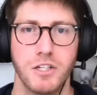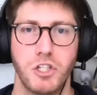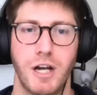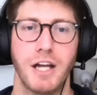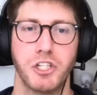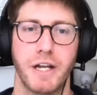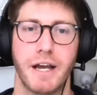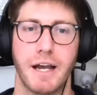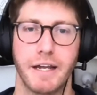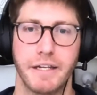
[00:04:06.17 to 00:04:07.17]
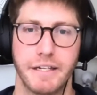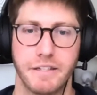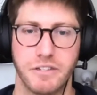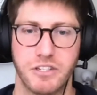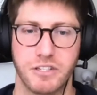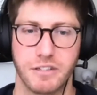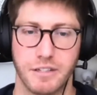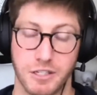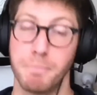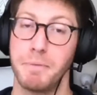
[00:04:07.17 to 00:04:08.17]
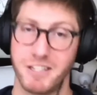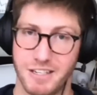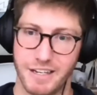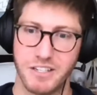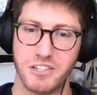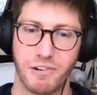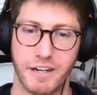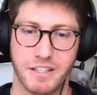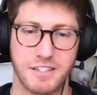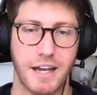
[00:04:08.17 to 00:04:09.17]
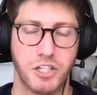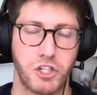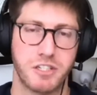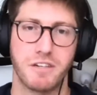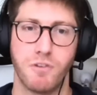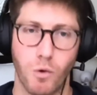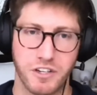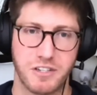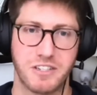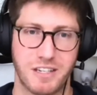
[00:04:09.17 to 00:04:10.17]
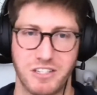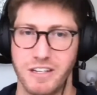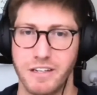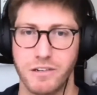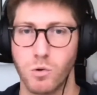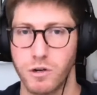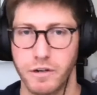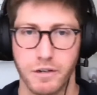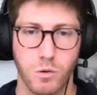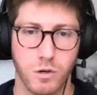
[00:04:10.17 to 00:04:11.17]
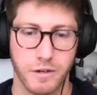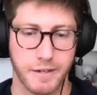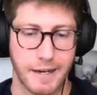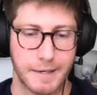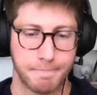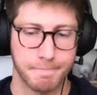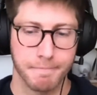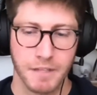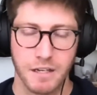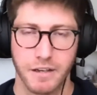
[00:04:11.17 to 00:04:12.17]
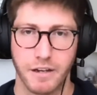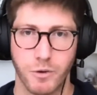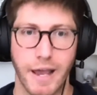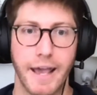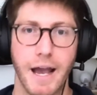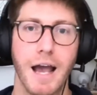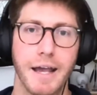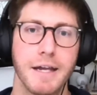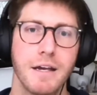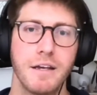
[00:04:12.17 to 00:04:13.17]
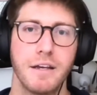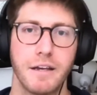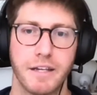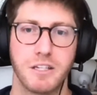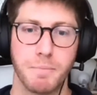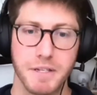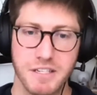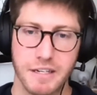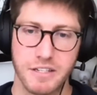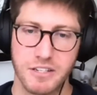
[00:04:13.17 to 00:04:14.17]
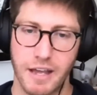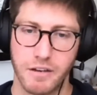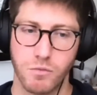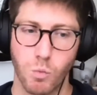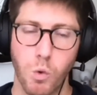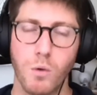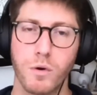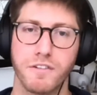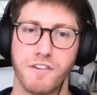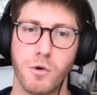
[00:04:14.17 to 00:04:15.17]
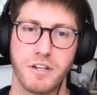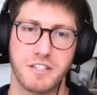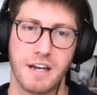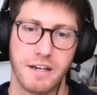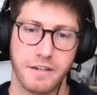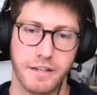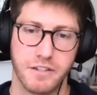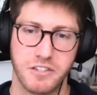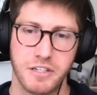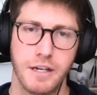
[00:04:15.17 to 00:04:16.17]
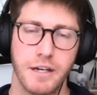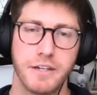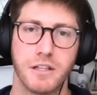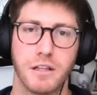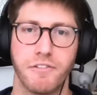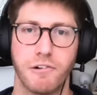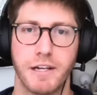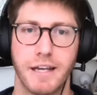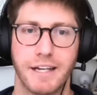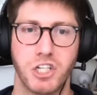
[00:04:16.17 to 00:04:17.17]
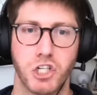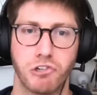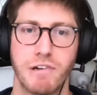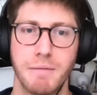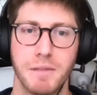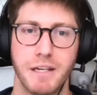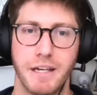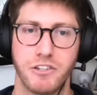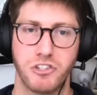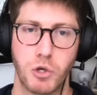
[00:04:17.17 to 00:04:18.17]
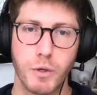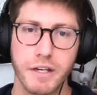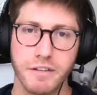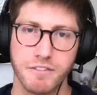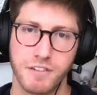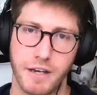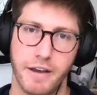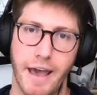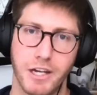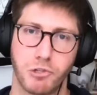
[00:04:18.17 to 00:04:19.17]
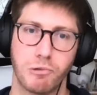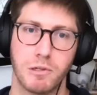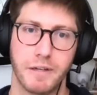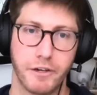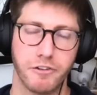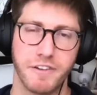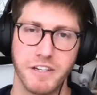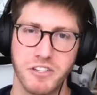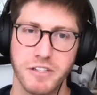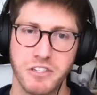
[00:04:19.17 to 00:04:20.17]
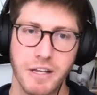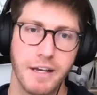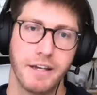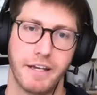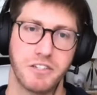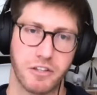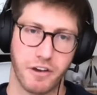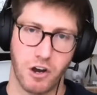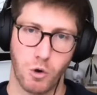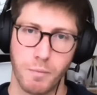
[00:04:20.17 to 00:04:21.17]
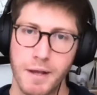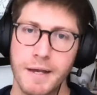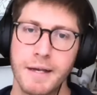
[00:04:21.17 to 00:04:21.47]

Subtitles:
JoshAI it's a business, right? It's not just a voice assistant or an AI. It's a business, and what we're focused on is delivering extremely intuitive and natural interfaces into the home.